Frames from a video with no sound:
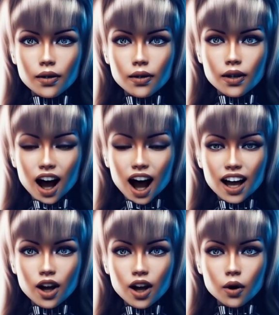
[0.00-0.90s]

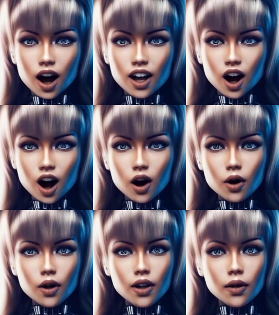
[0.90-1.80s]
Engineers are well
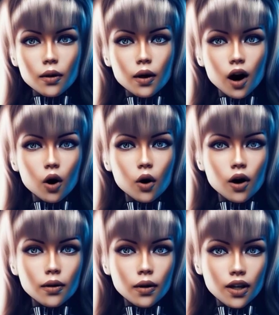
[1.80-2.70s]
aware that attention to
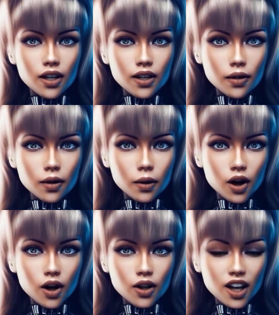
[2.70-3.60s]
detail is
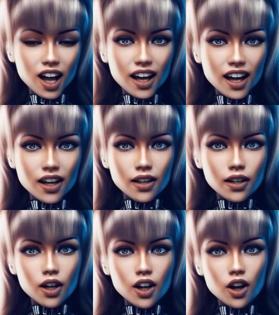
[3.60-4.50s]
key, thus,
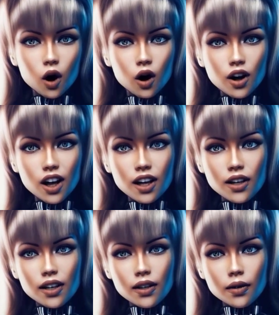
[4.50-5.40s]
missions are
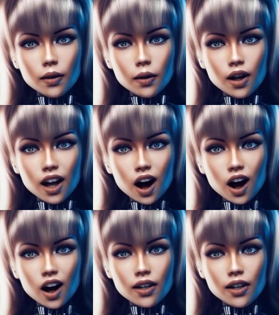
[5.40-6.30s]
drilled in safety
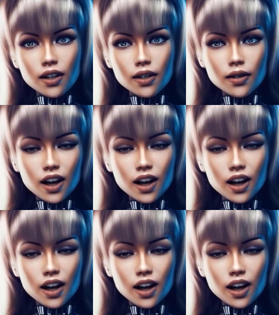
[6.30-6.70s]
protocols.